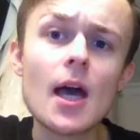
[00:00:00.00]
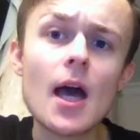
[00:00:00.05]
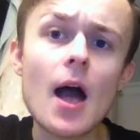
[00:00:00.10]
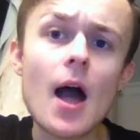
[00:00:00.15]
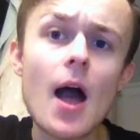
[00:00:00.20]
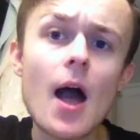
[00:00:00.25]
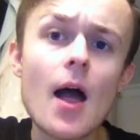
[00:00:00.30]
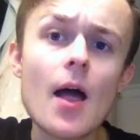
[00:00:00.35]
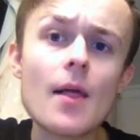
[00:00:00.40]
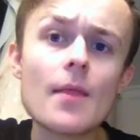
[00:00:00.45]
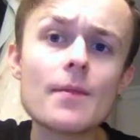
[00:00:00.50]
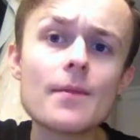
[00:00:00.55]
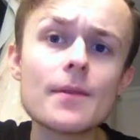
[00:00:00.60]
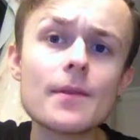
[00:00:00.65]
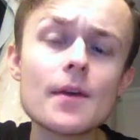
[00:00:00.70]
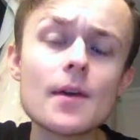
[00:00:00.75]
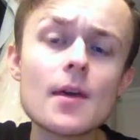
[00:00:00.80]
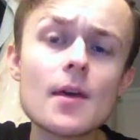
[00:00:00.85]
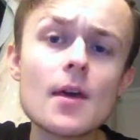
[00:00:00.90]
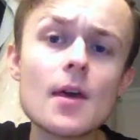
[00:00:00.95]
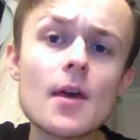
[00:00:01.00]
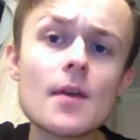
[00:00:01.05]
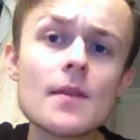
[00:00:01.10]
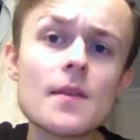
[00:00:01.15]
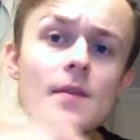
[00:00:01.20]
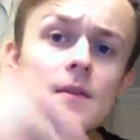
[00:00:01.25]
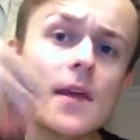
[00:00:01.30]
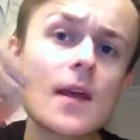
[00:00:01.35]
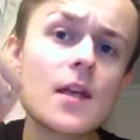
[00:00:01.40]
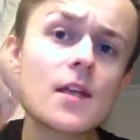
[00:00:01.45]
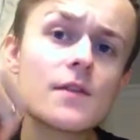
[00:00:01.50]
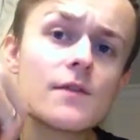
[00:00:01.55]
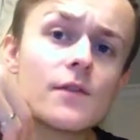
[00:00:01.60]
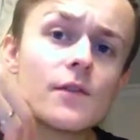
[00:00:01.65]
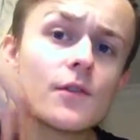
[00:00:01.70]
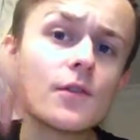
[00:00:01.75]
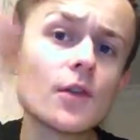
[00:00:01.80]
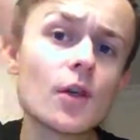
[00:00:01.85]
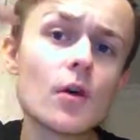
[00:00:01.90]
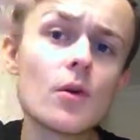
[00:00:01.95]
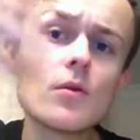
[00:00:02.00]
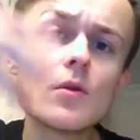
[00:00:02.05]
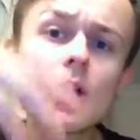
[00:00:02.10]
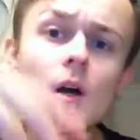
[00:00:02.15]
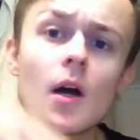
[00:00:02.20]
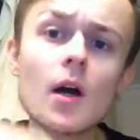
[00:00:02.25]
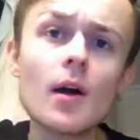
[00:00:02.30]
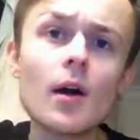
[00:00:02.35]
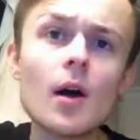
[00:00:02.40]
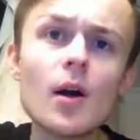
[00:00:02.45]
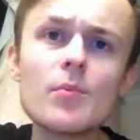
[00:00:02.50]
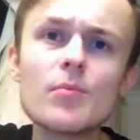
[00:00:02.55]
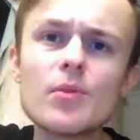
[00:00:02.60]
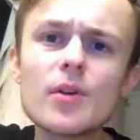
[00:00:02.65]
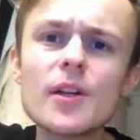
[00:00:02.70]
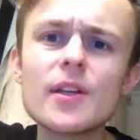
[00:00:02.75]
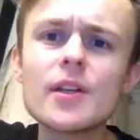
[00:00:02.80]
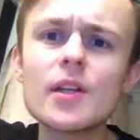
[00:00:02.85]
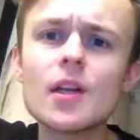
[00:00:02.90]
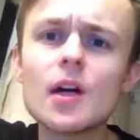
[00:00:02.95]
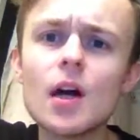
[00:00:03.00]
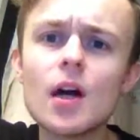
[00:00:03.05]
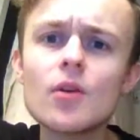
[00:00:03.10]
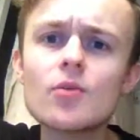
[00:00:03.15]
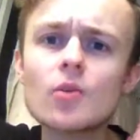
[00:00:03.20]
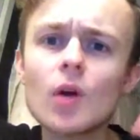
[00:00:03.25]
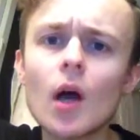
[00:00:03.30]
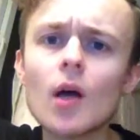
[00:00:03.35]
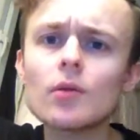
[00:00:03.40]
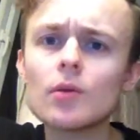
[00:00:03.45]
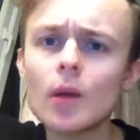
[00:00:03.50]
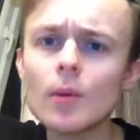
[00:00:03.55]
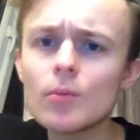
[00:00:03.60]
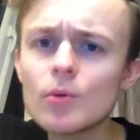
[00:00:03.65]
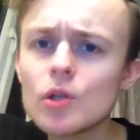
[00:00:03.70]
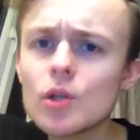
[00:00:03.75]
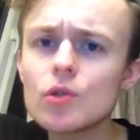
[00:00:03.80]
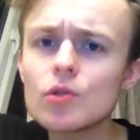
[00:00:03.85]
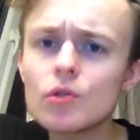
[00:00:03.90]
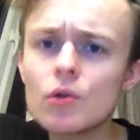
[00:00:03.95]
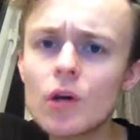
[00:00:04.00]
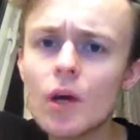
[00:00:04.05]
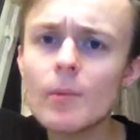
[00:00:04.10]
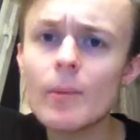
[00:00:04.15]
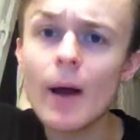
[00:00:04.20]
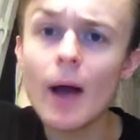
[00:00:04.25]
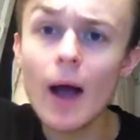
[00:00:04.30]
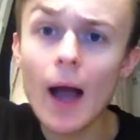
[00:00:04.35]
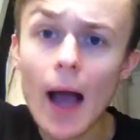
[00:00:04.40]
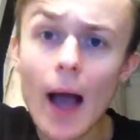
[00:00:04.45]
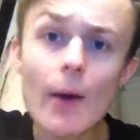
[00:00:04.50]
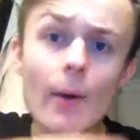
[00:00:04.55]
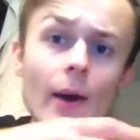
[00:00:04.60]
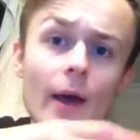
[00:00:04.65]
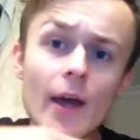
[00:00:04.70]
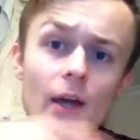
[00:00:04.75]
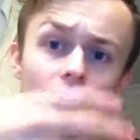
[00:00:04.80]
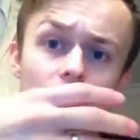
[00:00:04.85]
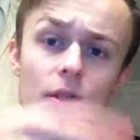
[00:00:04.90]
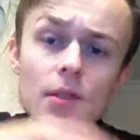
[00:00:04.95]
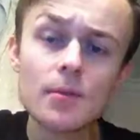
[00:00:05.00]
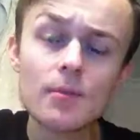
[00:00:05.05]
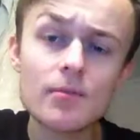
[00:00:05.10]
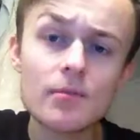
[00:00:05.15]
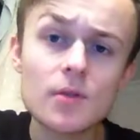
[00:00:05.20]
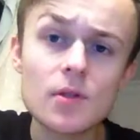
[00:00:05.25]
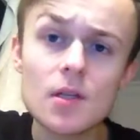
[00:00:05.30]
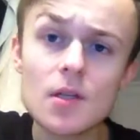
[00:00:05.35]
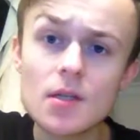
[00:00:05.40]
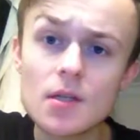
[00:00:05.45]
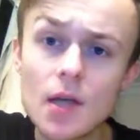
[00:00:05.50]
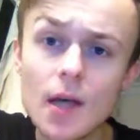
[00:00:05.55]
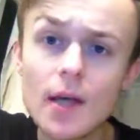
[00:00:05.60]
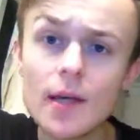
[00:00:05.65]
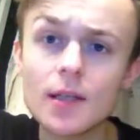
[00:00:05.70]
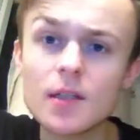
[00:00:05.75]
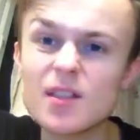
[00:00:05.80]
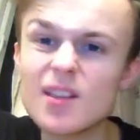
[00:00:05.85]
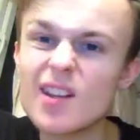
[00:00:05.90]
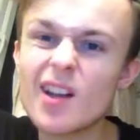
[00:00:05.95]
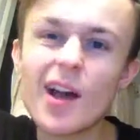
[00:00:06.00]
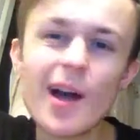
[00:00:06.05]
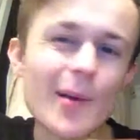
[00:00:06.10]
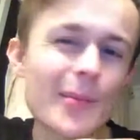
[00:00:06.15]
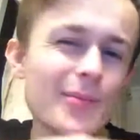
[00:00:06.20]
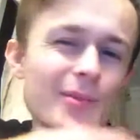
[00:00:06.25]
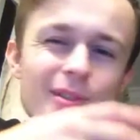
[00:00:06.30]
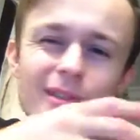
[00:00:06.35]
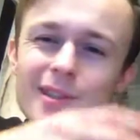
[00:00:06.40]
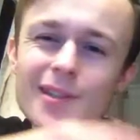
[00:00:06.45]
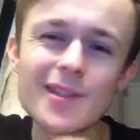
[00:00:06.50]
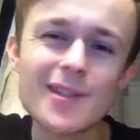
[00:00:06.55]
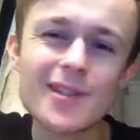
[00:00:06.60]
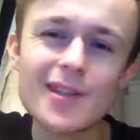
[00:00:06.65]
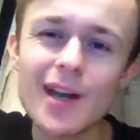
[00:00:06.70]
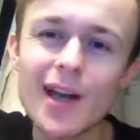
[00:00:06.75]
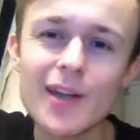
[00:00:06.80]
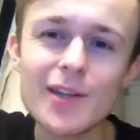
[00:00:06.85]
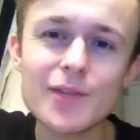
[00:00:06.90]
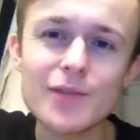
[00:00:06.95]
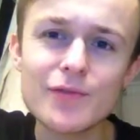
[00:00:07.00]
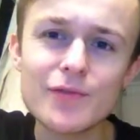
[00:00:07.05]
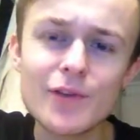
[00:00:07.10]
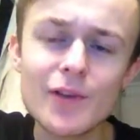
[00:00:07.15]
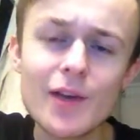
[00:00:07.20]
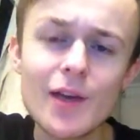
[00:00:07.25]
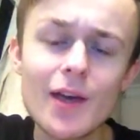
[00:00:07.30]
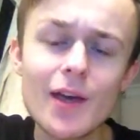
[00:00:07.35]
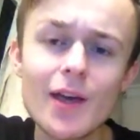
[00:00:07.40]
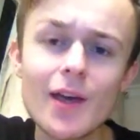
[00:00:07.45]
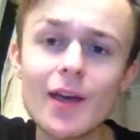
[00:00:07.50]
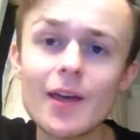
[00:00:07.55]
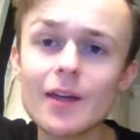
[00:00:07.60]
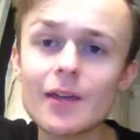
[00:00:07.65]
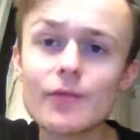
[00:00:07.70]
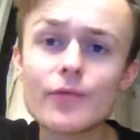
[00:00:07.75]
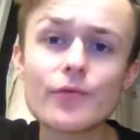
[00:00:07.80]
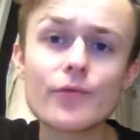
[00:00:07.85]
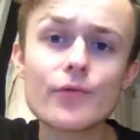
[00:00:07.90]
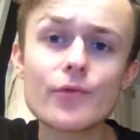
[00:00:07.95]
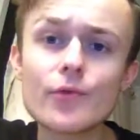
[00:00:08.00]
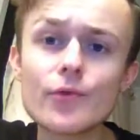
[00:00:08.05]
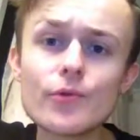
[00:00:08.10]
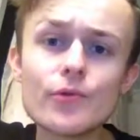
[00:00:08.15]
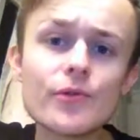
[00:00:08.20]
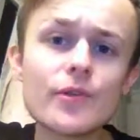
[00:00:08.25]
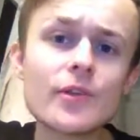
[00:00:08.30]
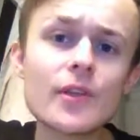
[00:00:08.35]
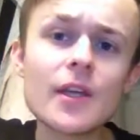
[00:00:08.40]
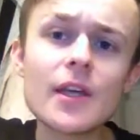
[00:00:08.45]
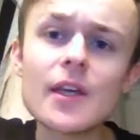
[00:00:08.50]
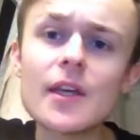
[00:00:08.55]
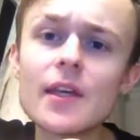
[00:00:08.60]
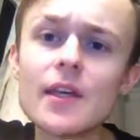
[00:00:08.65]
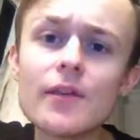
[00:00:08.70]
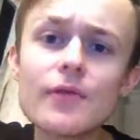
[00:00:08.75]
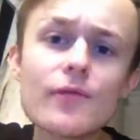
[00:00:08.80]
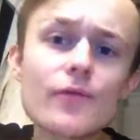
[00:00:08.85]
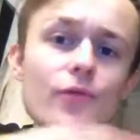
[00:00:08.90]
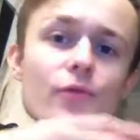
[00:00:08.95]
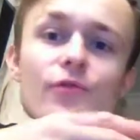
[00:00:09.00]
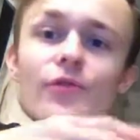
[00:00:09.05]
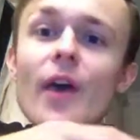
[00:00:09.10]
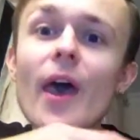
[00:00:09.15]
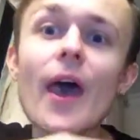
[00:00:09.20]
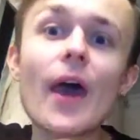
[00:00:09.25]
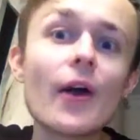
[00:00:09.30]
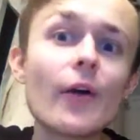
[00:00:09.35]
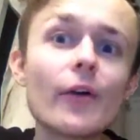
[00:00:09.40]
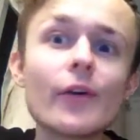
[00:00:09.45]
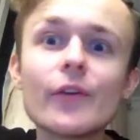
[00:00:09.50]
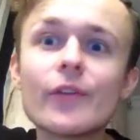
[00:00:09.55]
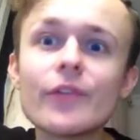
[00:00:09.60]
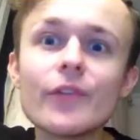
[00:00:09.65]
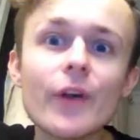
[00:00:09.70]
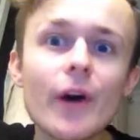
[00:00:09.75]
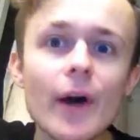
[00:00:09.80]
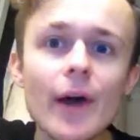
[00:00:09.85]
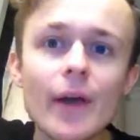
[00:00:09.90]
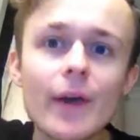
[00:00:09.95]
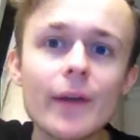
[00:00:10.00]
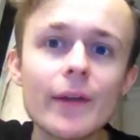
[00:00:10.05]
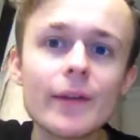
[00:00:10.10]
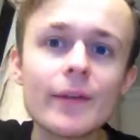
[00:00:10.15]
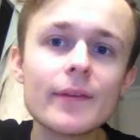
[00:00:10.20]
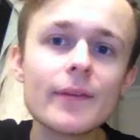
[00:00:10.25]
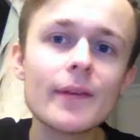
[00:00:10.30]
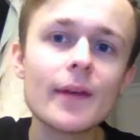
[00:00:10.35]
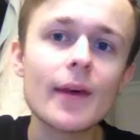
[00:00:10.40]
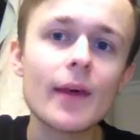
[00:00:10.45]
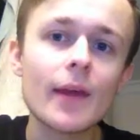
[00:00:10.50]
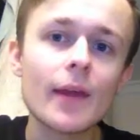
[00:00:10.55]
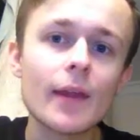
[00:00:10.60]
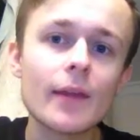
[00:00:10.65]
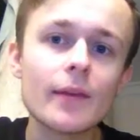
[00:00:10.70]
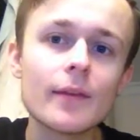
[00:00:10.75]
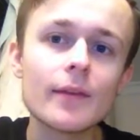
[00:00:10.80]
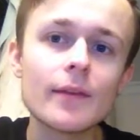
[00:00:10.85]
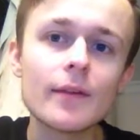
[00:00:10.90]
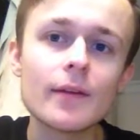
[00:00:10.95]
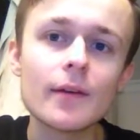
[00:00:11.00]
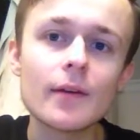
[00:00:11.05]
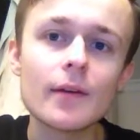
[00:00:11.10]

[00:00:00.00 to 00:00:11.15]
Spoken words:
And in the next video, I'm going to talk about how I actually decided to come to this kind of fruitarian diet, and